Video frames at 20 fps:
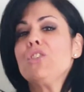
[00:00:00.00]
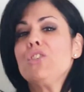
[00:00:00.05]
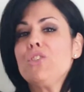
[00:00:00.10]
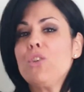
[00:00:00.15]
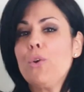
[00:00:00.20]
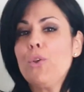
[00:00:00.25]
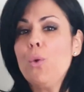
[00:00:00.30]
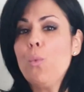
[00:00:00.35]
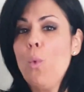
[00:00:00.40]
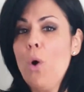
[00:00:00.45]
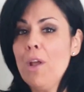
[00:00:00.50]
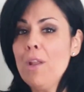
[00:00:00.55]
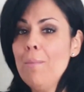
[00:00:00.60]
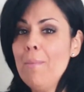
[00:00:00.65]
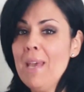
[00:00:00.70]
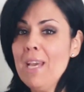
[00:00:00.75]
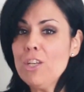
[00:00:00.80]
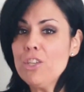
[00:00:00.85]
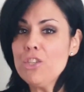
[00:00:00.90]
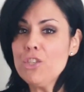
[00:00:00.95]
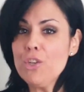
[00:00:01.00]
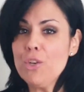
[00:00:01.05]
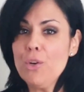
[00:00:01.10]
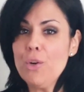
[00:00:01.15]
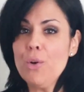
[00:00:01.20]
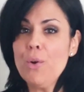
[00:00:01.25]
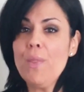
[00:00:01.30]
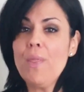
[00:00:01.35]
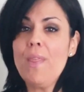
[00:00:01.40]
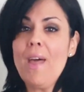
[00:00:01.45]
So you want to make
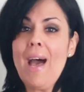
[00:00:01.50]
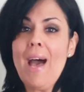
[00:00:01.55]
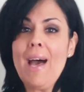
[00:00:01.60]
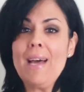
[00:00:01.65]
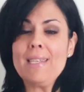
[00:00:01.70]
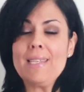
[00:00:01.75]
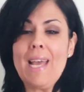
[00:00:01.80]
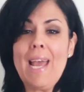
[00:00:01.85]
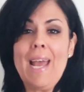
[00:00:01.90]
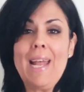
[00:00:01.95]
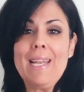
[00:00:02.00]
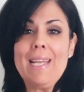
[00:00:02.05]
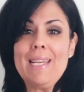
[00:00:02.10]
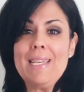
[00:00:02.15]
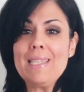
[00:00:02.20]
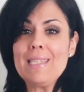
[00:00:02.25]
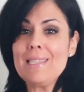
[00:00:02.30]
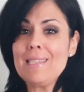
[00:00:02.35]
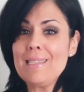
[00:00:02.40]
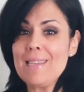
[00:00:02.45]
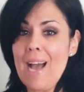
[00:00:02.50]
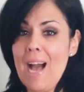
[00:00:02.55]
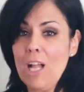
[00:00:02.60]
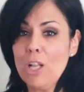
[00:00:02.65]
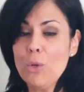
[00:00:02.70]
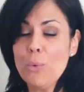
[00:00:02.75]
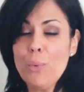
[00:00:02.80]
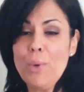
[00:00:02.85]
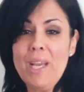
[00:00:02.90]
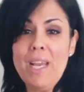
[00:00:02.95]
sure that any
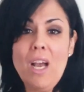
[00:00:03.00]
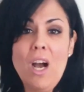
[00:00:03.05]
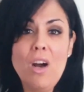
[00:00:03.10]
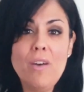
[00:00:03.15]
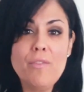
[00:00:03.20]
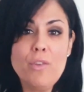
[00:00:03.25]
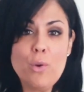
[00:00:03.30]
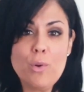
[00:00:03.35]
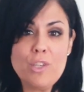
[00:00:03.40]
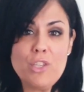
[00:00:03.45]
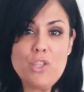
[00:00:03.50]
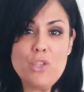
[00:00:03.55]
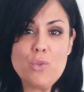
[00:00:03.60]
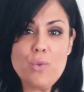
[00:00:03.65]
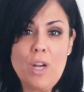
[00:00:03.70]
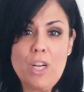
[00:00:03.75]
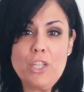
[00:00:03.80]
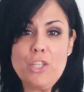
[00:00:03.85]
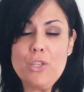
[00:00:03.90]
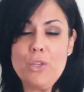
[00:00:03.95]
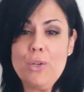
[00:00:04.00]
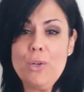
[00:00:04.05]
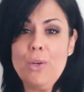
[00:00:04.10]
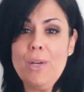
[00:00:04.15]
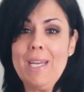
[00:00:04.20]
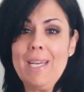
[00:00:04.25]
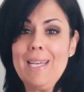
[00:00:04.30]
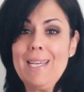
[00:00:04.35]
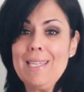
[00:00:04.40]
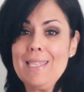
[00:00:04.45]
salary of your
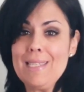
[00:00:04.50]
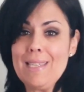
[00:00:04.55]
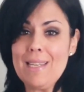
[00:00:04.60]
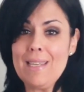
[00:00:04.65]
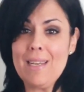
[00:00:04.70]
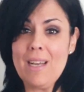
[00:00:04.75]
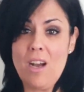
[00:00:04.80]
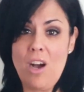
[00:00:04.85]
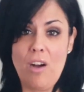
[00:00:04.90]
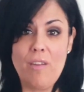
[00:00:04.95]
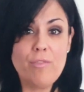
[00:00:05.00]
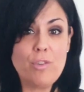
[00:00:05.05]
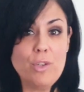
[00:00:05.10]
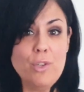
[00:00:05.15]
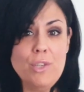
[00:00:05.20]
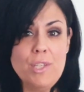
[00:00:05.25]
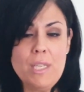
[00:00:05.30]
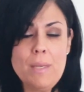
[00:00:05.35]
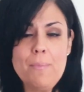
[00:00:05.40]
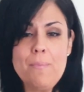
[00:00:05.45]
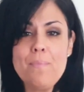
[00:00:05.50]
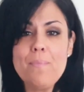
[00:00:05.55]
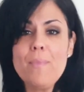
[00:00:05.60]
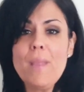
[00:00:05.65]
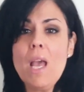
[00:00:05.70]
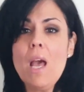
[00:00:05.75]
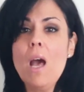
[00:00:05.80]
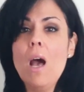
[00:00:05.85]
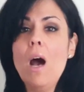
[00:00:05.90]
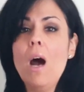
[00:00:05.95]
instructor is covered.
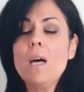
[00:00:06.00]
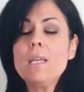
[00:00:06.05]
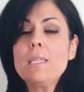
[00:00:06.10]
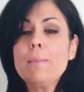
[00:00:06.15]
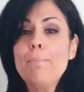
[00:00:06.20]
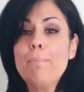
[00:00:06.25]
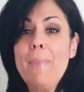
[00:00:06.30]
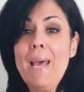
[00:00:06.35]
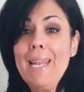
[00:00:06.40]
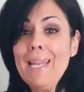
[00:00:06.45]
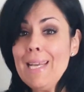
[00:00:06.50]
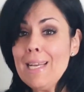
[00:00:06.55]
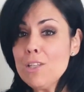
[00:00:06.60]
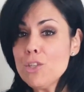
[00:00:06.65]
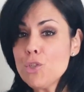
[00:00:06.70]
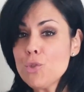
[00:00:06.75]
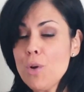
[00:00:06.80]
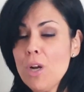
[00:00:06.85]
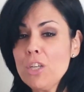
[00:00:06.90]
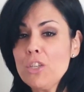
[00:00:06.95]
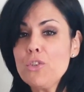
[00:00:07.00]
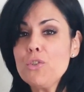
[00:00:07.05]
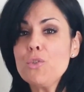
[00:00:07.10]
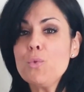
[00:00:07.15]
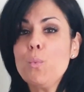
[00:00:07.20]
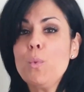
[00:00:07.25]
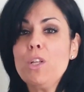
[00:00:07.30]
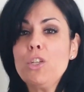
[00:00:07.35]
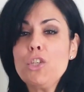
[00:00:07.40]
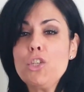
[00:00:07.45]
Many
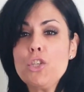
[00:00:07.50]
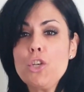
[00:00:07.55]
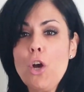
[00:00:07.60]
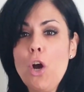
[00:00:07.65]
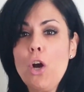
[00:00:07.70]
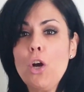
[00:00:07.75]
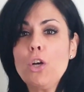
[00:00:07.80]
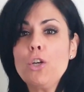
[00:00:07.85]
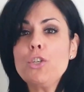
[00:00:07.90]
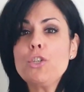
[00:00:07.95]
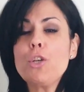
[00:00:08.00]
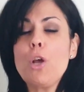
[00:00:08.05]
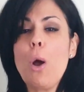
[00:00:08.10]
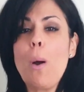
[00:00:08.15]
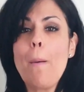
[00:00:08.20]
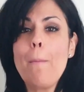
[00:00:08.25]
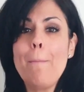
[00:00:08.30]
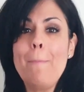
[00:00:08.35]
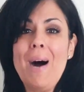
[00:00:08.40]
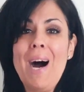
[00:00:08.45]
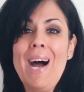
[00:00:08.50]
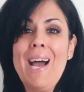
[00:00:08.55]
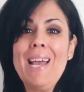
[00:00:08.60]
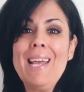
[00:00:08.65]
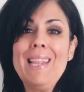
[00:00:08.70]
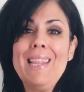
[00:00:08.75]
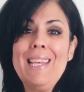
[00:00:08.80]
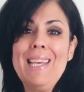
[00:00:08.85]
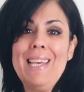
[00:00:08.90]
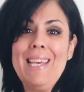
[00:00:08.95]
instructors will charge
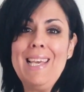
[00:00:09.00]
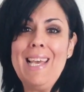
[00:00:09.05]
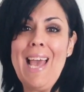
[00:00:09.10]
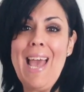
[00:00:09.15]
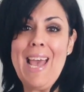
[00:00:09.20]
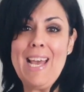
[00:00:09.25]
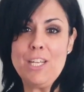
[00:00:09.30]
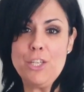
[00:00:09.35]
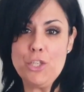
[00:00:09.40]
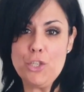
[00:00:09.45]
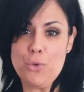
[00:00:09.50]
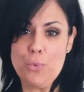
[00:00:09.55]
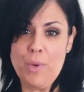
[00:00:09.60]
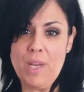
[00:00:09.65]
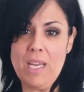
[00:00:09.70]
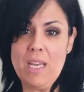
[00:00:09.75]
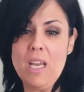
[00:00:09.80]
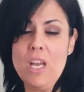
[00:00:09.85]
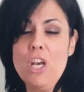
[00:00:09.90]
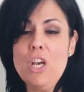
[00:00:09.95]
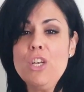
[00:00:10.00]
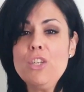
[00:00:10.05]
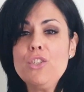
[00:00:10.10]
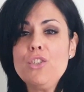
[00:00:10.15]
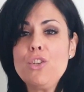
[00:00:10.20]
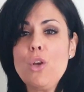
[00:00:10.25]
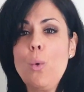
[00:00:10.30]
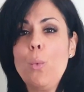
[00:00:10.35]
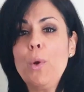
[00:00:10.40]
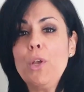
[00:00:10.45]
by the entry.
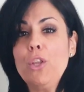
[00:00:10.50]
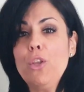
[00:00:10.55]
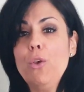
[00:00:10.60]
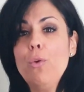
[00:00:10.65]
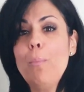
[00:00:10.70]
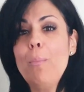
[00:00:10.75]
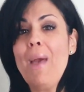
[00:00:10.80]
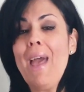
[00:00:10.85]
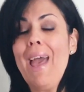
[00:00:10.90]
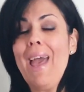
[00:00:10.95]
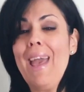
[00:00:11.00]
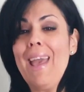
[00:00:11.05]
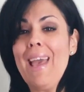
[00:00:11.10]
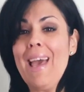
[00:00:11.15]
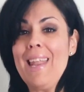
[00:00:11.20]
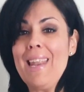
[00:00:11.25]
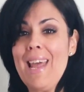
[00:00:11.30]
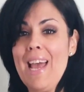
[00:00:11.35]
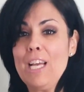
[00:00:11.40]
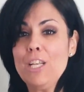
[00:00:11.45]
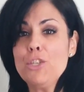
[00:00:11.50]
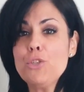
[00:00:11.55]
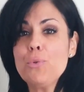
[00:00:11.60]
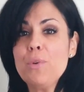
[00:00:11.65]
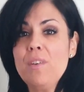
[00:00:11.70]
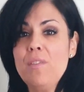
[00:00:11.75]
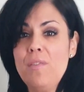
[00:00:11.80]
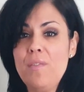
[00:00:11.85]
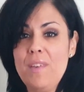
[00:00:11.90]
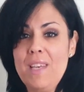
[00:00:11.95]
So when you pay an
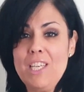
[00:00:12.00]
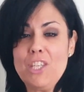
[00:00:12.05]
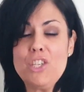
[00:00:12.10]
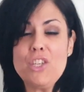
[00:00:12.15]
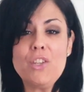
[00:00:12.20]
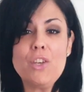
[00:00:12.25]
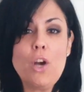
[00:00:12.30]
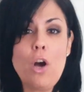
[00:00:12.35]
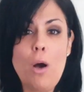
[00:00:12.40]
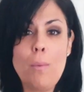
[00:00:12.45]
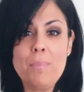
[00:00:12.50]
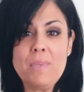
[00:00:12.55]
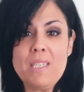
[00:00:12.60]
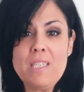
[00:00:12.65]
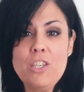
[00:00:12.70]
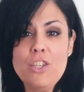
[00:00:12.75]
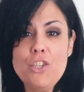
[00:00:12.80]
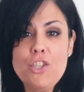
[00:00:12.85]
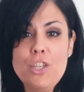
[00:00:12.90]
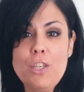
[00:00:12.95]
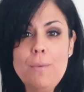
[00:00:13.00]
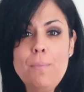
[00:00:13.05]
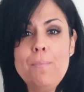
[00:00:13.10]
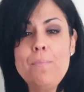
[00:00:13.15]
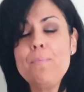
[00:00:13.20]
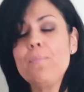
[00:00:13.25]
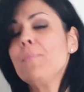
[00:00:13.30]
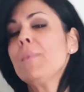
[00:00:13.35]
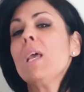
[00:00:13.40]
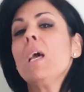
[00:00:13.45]
entry fee to the
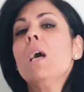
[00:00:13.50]
competition,